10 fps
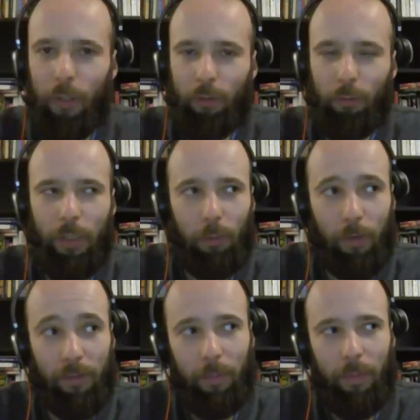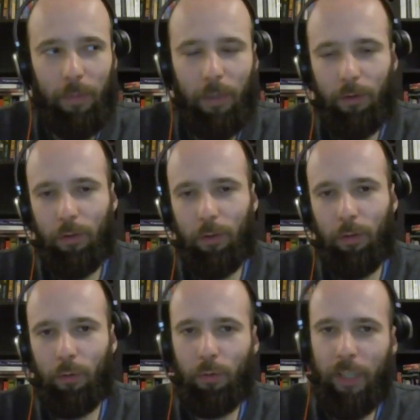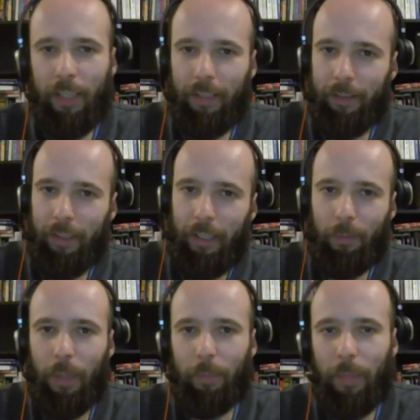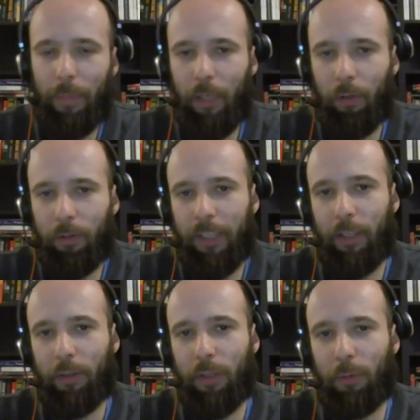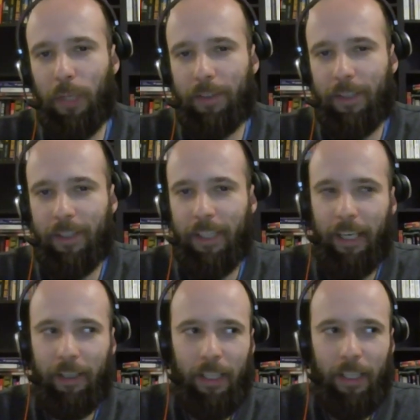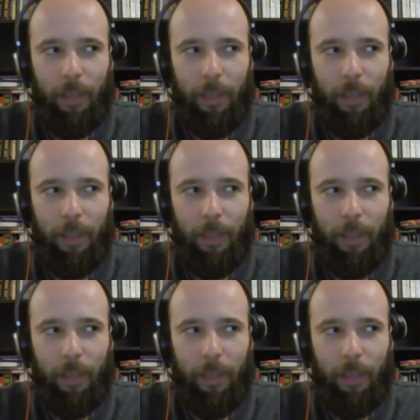going to the UFC, because you said that may be contender series this year,